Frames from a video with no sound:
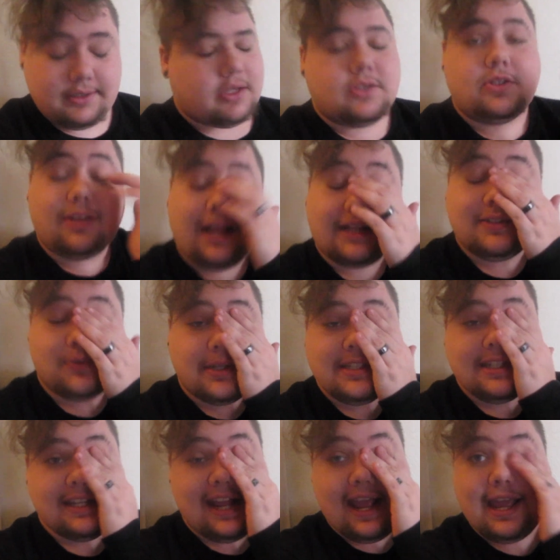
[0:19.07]
So that's what
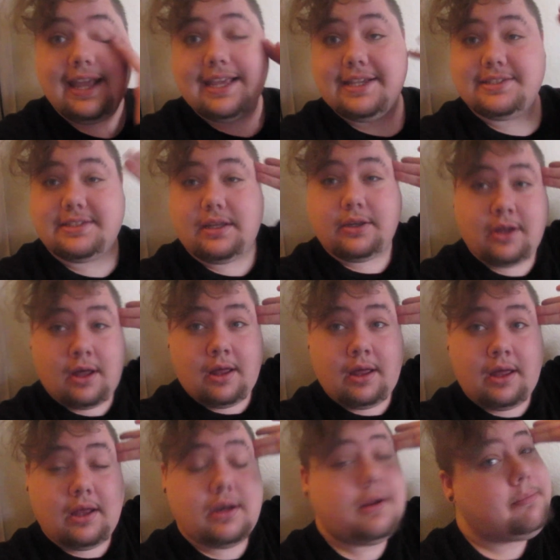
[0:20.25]
today is
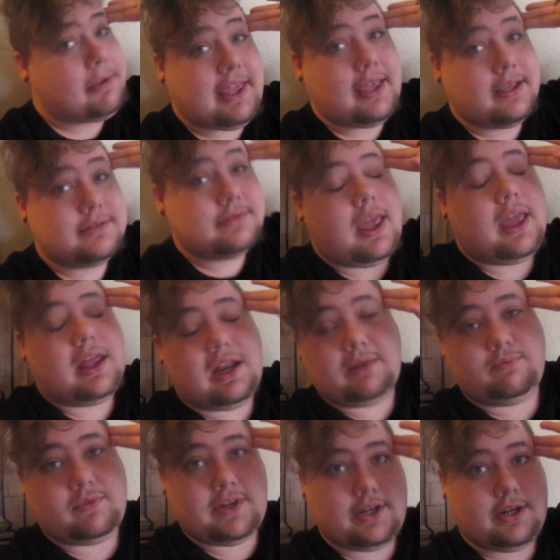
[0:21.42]
gonna be, and I'm
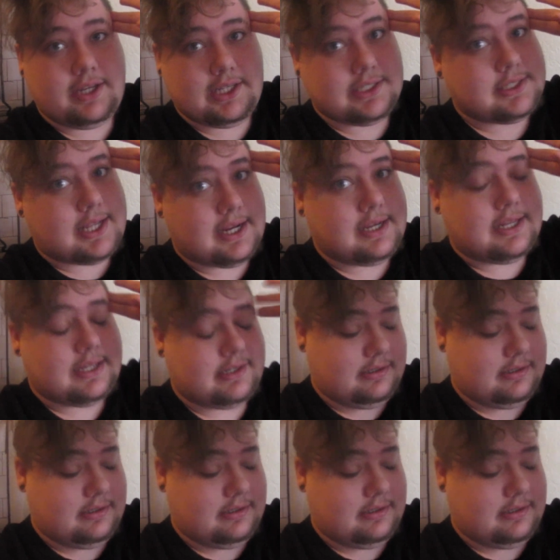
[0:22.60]
very excited